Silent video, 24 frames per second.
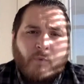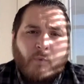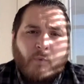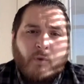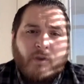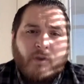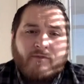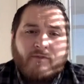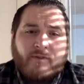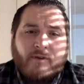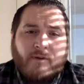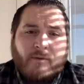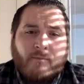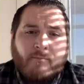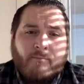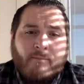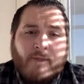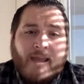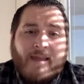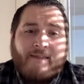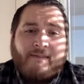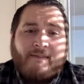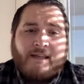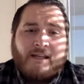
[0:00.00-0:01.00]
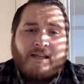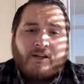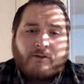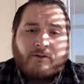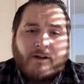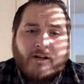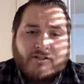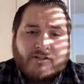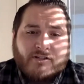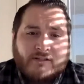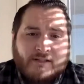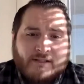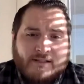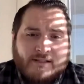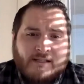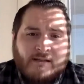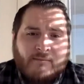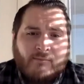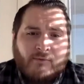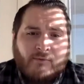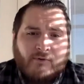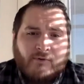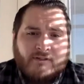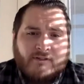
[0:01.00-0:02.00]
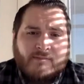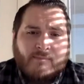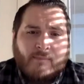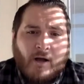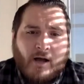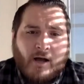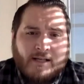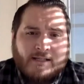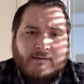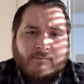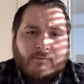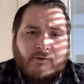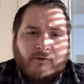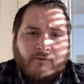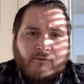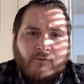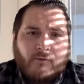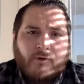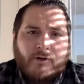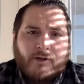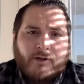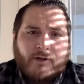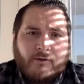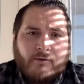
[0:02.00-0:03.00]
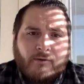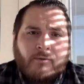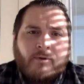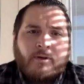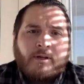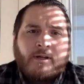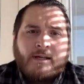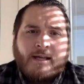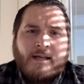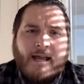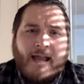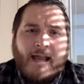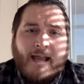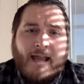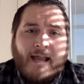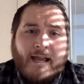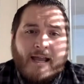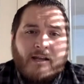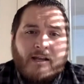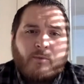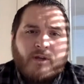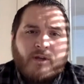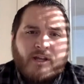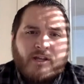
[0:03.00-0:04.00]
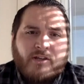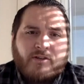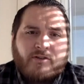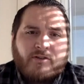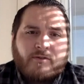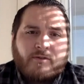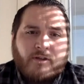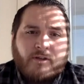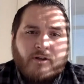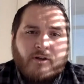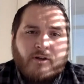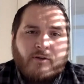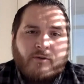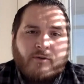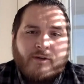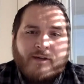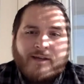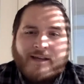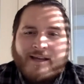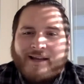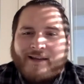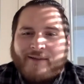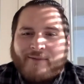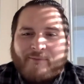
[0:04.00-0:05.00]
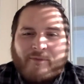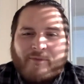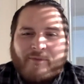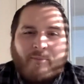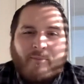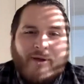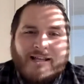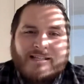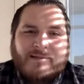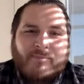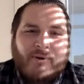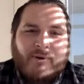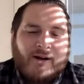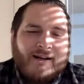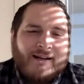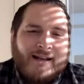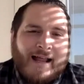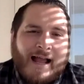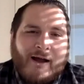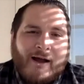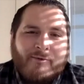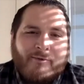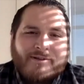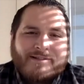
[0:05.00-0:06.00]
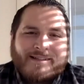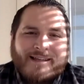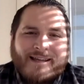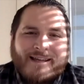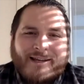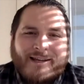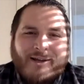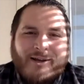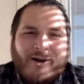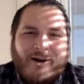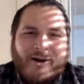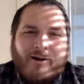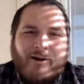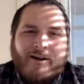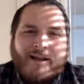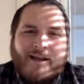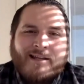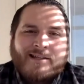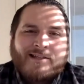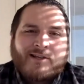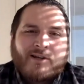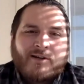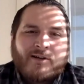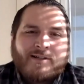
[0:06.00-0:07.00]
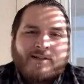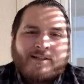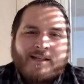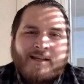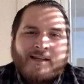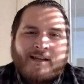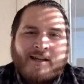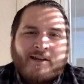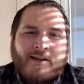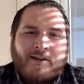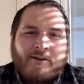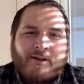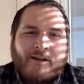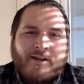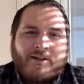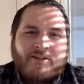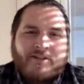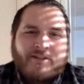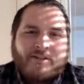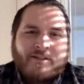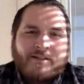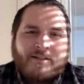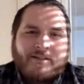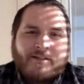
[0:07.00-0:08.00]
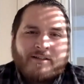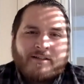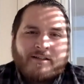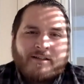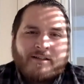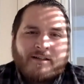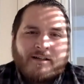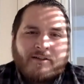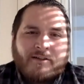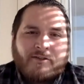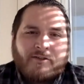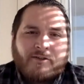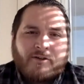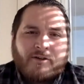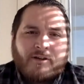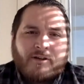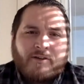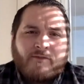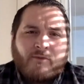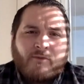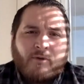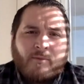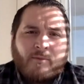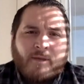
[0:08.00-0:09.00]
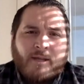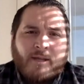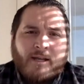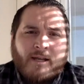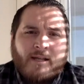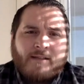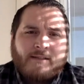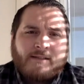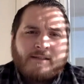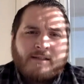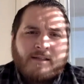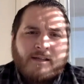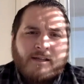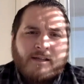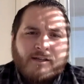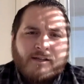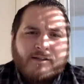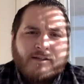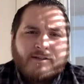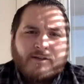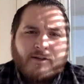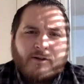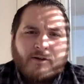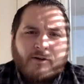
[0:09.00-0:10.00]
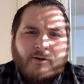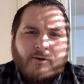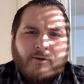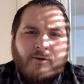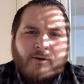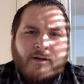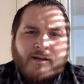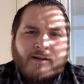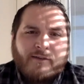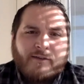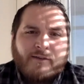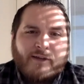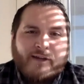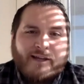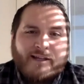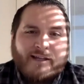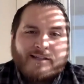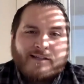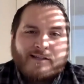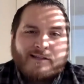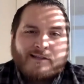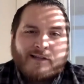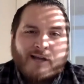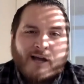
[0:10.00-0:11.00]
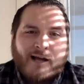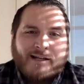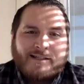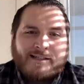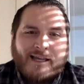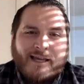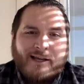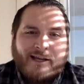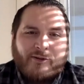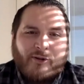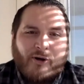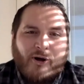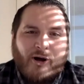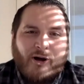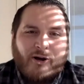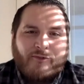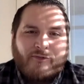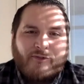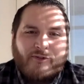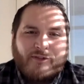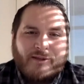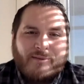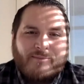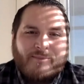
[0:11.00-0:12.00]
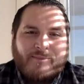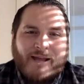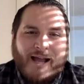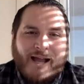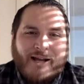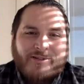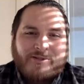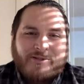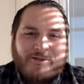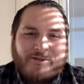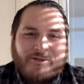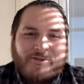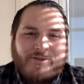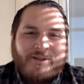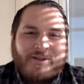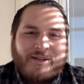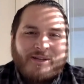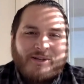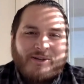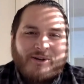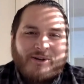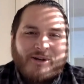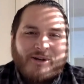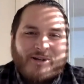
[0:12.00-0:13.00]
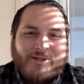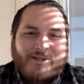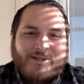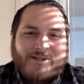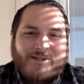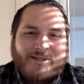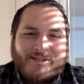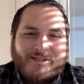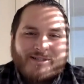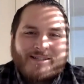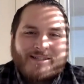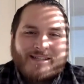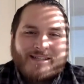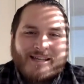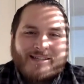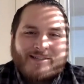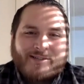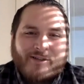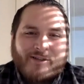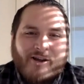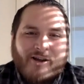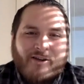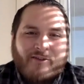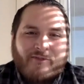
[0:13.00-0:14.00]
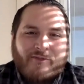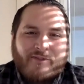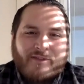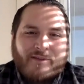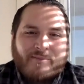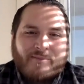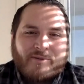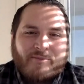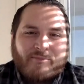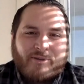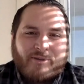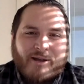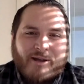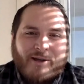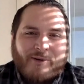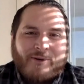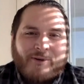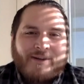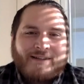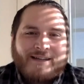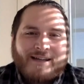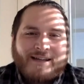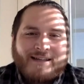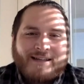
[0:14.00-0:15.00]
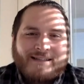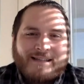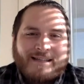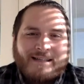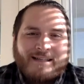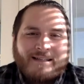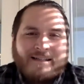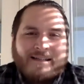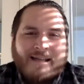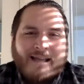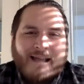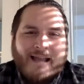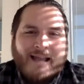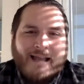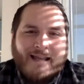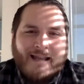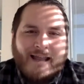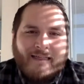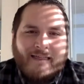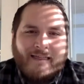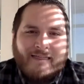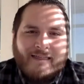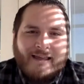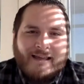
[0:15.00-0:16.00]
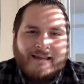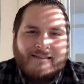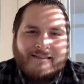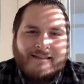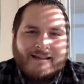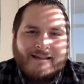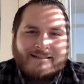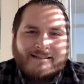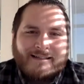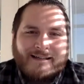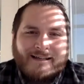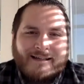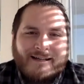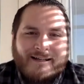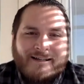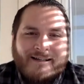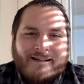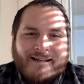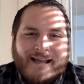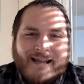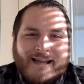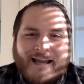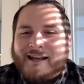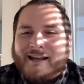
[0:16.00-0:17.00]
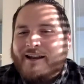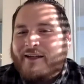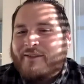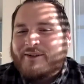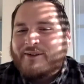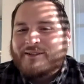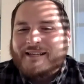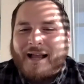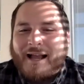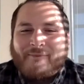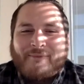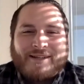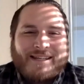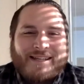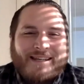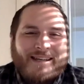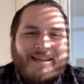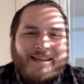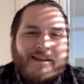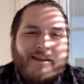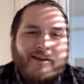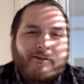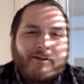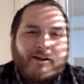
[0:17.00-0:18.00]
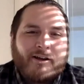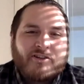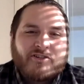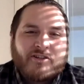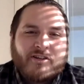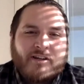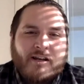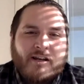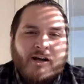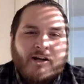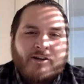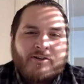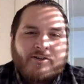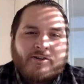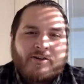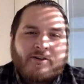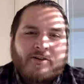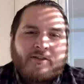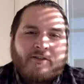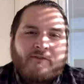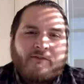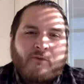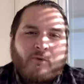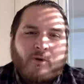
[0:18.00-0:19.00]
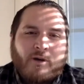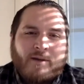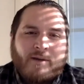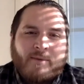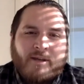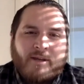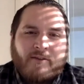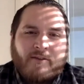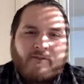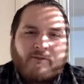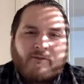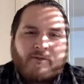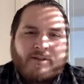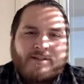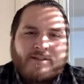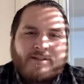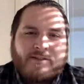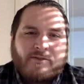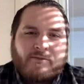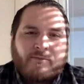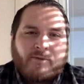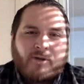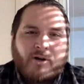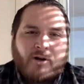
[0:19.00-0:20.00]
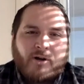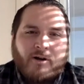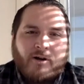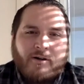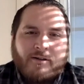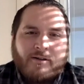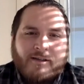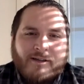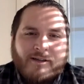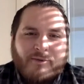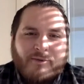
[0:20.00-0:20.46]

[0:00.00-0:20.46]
We've made the integration as simple as possible for you. And we can, the best part now is like our intern did an integration in 34 minutes. So like, it does not take long for them to actually do the integration. It just takes long for them to prioritize it. And I think that, and another time we did an integration in under the 40-minute free Zoom call.